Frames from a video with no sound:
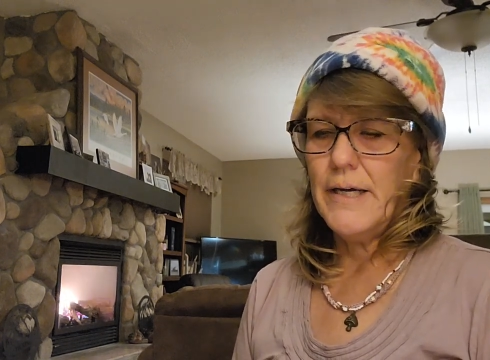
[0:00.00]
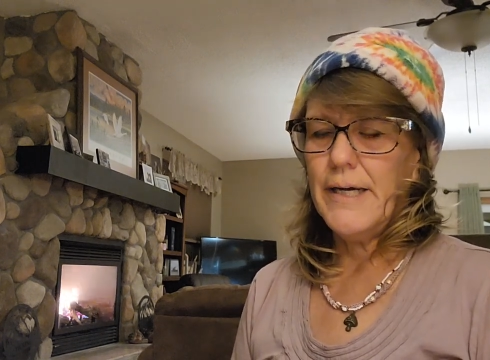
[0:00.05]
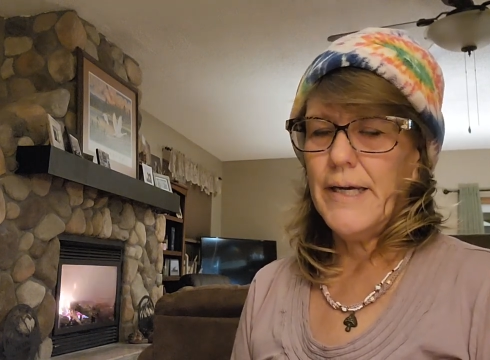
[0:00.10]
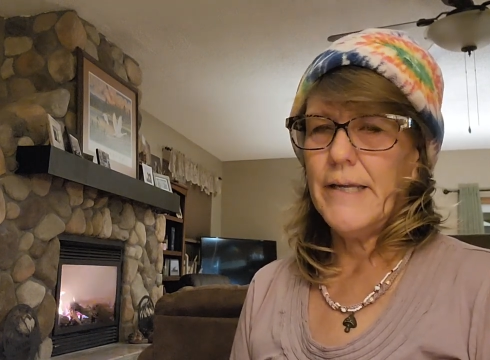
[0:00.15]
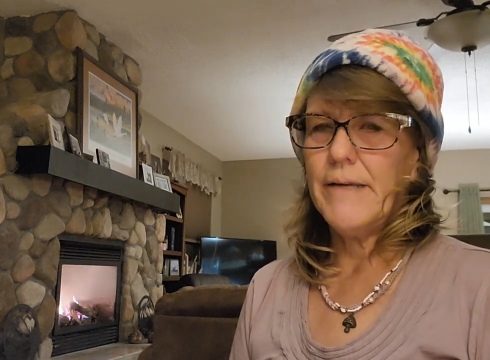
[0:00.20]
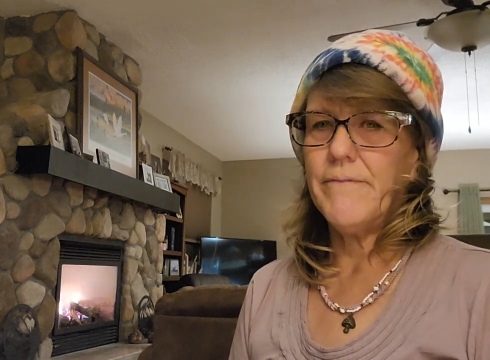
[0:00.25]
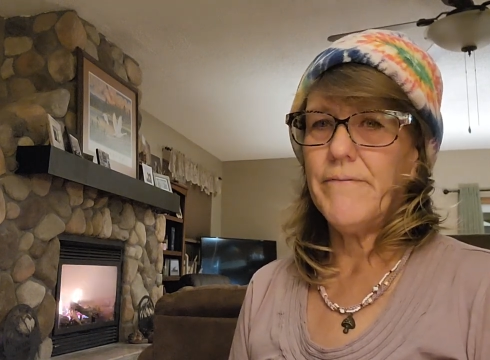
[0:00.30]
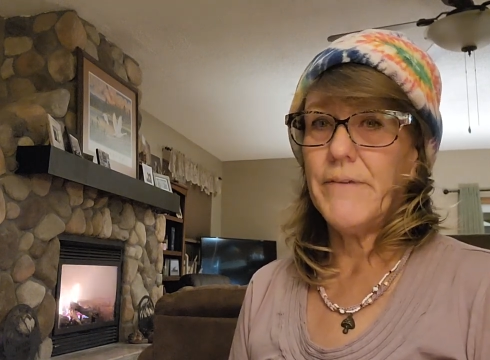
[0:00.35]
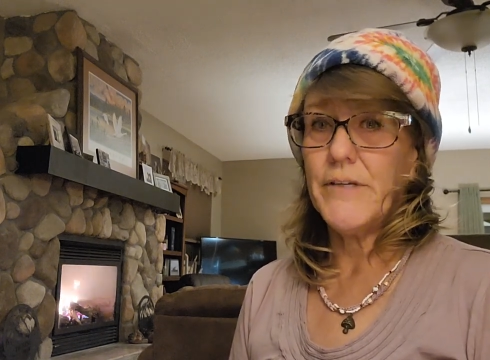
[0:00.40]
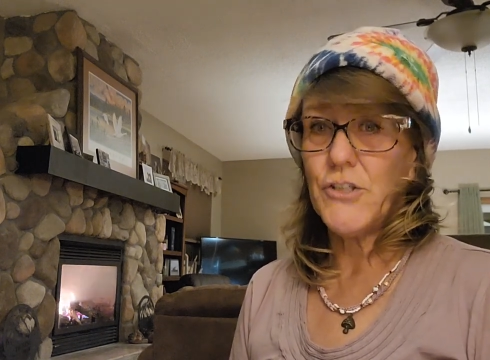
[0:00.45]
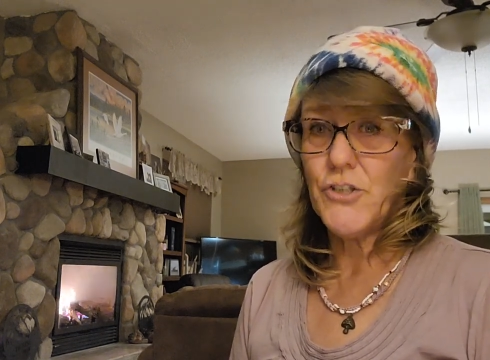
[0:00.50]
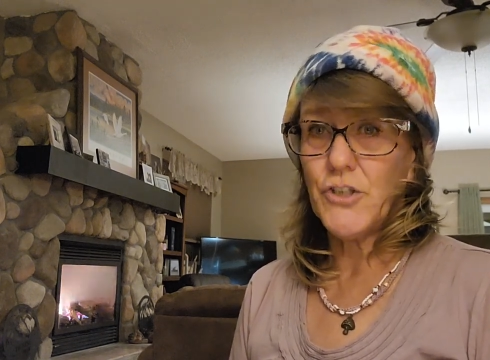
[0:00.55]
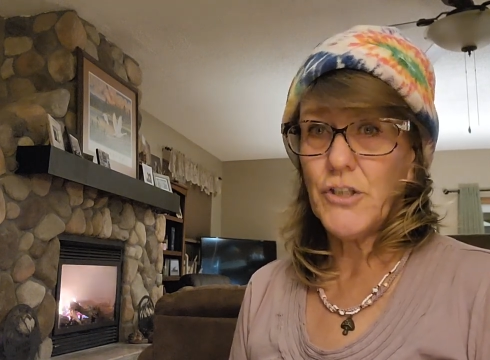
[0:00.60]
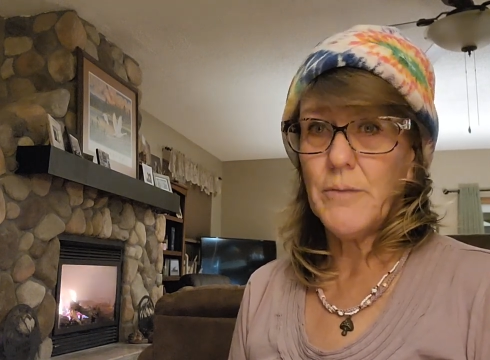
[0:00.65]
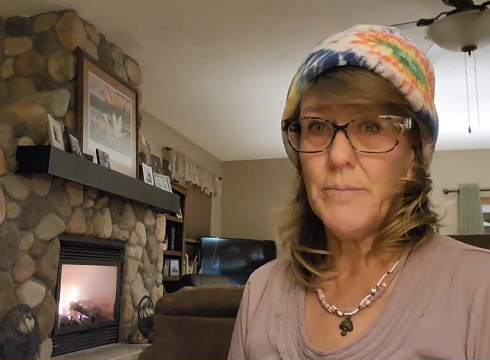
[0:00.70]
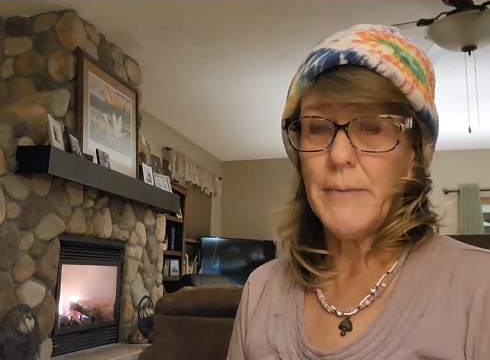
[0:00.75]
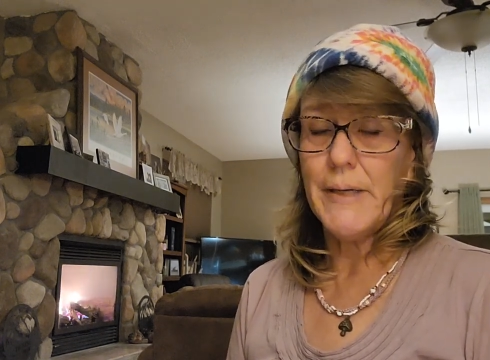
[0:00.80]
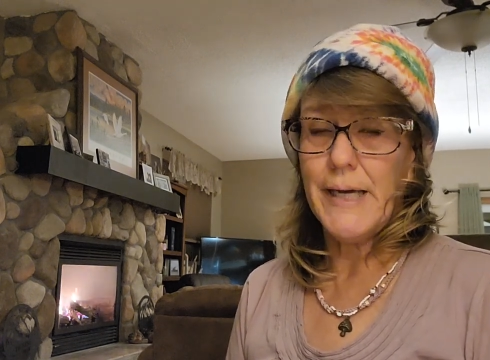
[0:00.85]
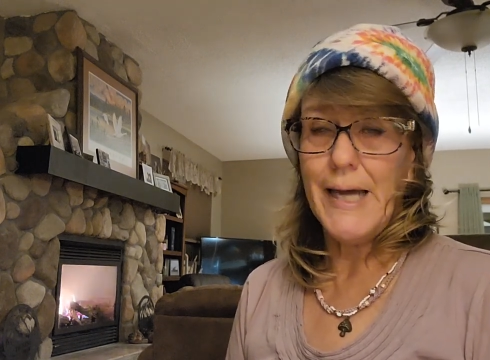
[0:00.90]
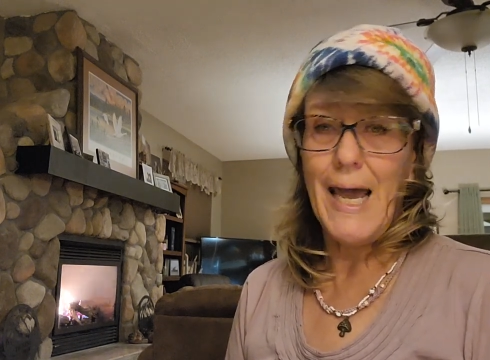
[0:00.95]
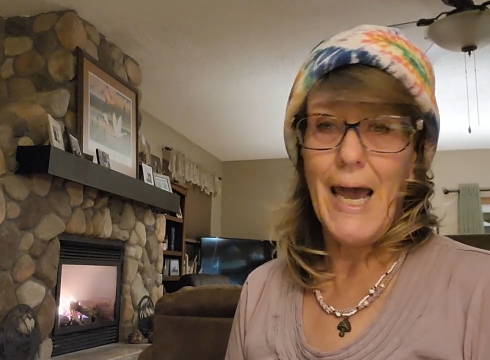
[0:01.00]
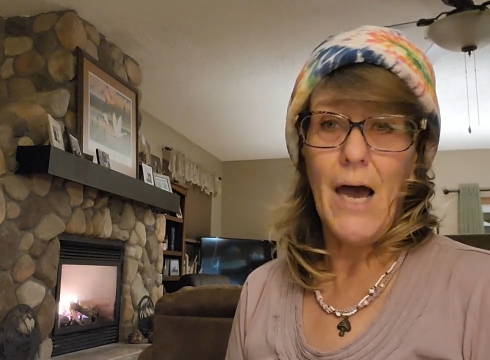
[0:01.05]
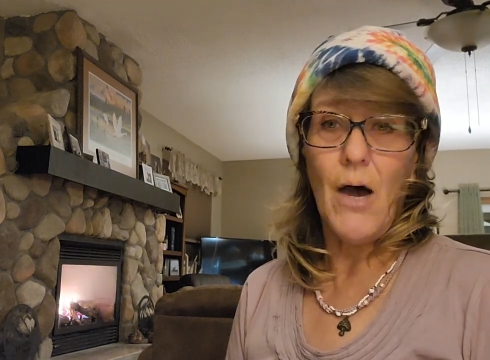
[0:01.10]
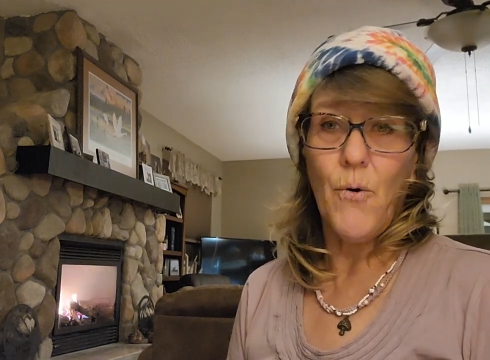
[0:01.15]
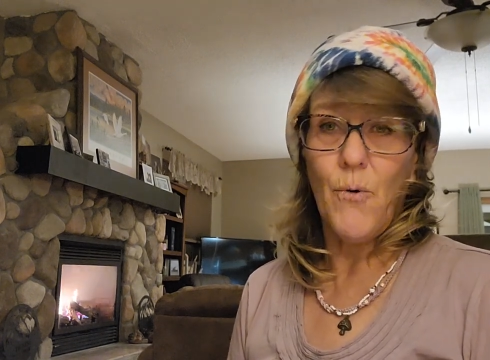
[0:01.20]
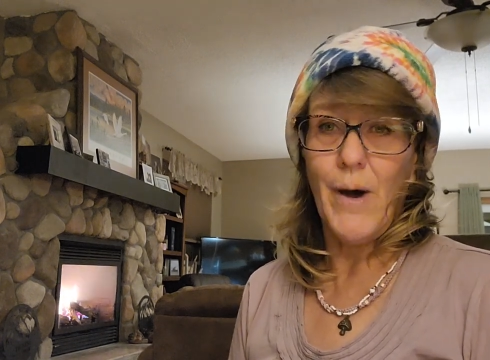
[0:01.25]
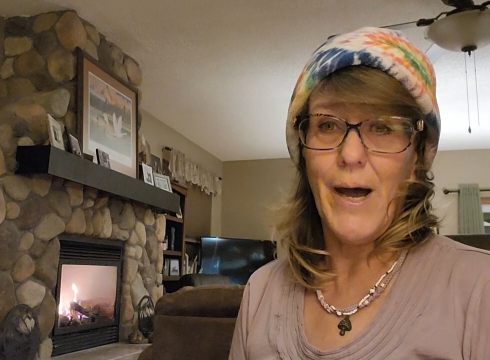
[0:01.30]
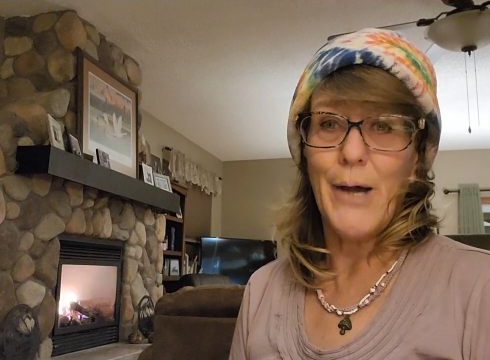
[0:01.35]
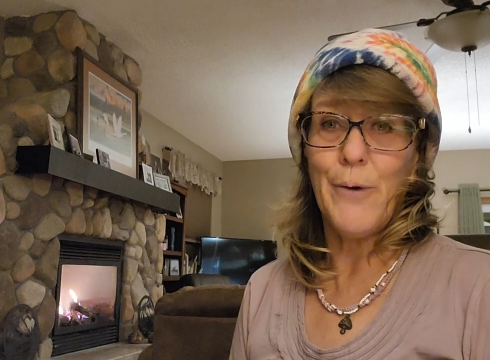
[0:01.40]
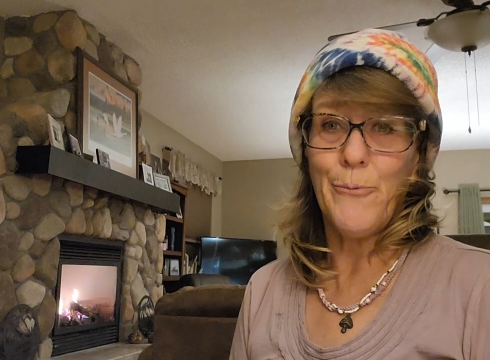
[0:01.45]
envision me
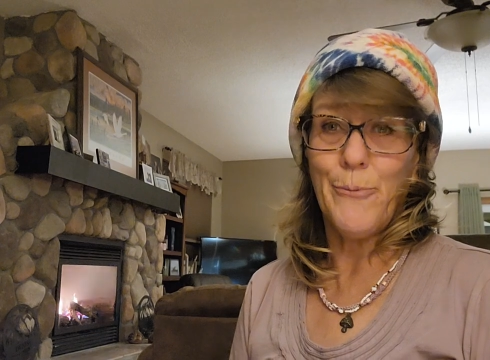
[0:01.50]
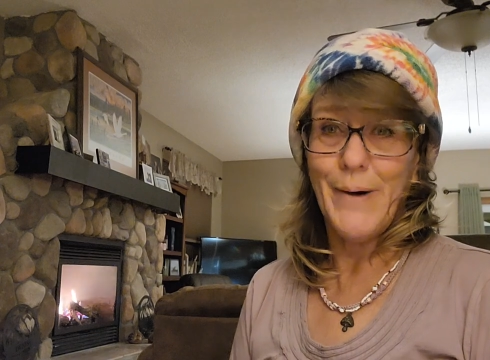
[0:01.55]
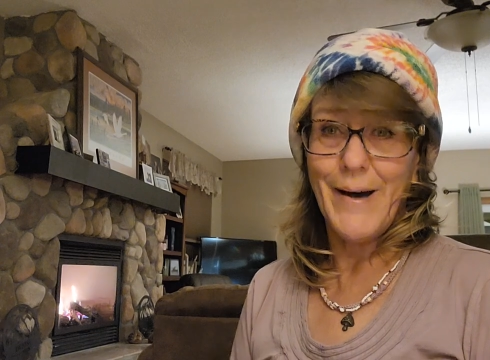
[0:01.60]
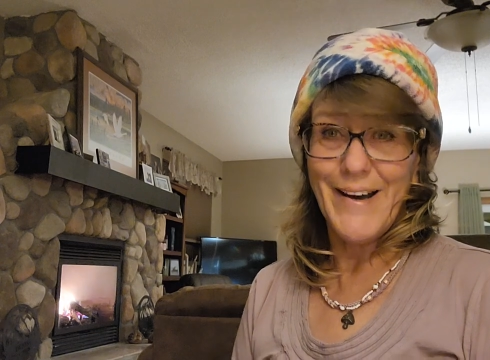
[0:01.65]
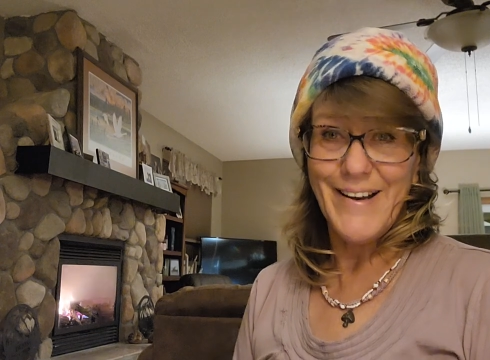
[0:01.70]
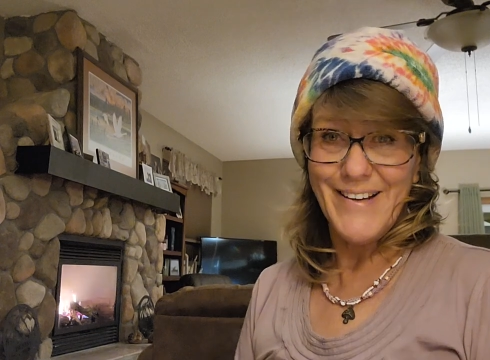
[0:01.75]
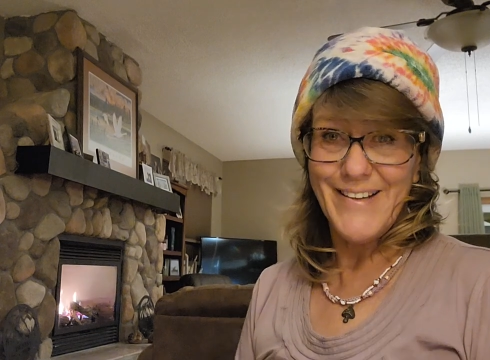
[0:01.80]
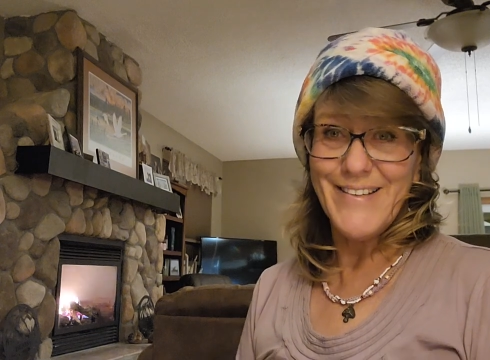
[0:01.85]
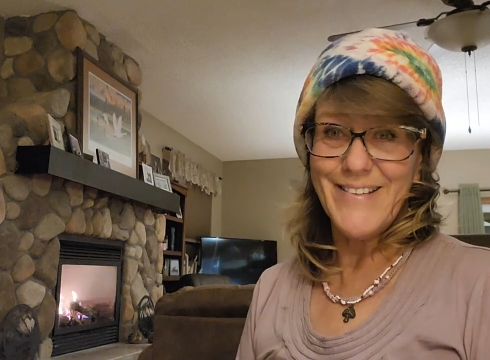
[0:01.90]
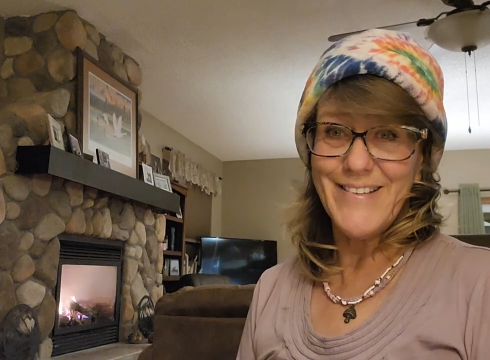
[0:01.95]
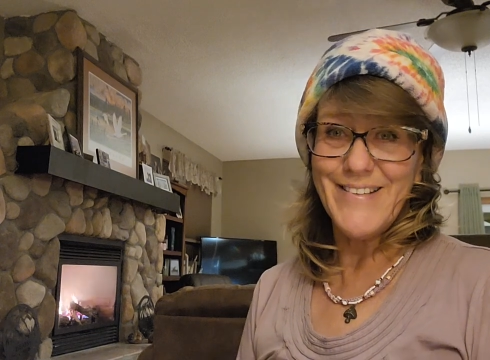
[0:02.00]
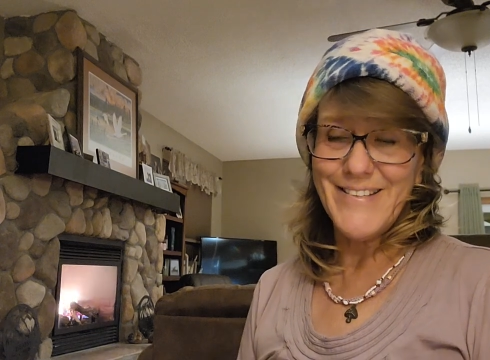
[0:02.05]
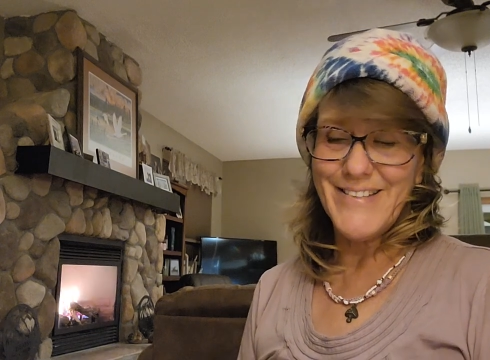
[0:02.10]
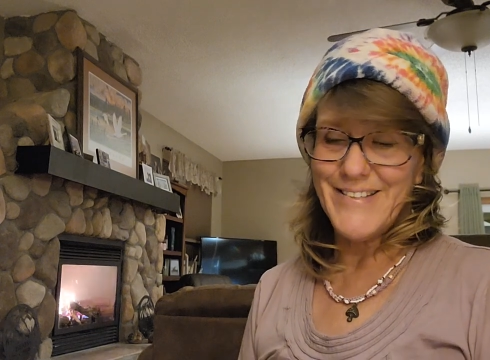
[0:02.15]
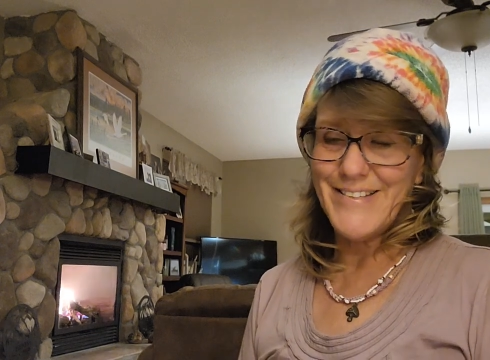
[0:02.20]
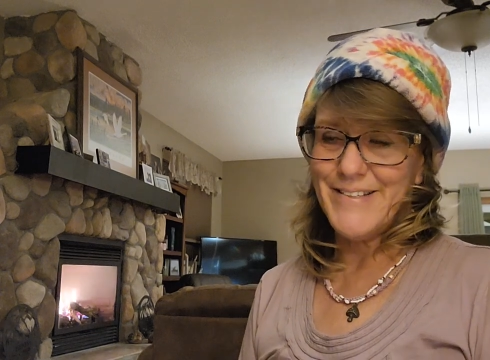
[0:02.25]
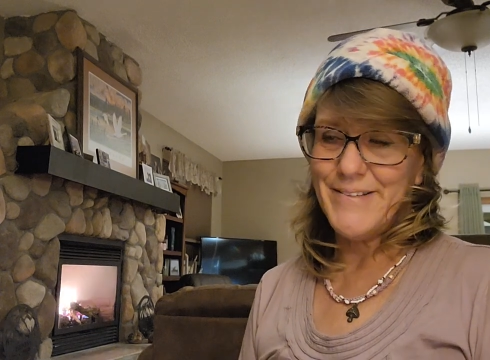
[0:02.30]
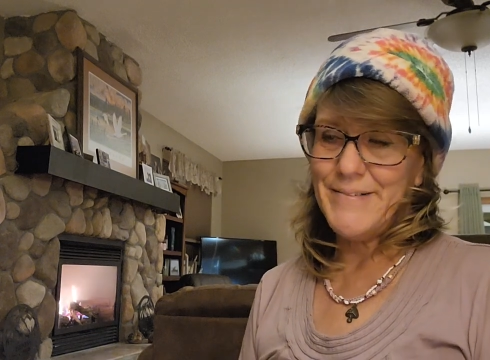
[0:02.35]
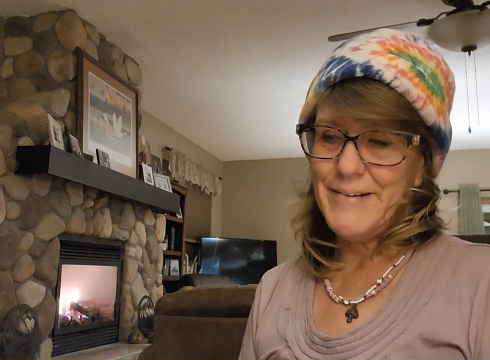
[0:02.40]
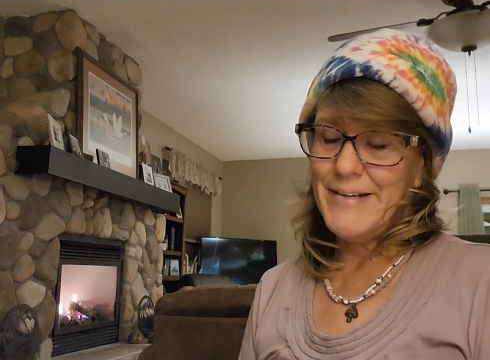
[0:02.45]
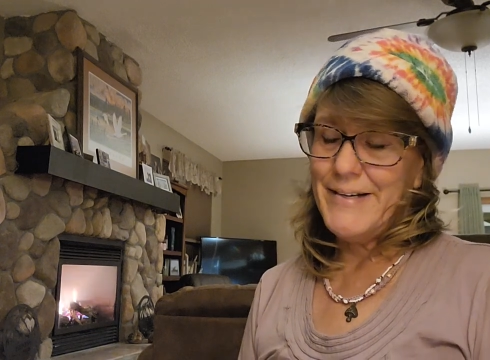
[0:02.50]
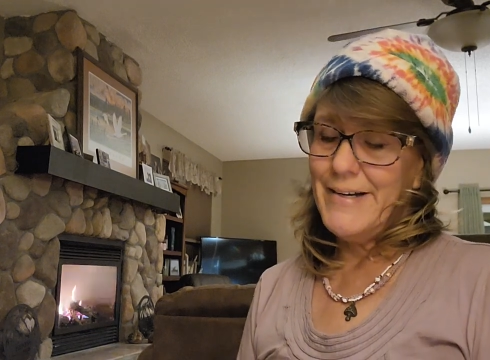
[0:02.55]
how I was,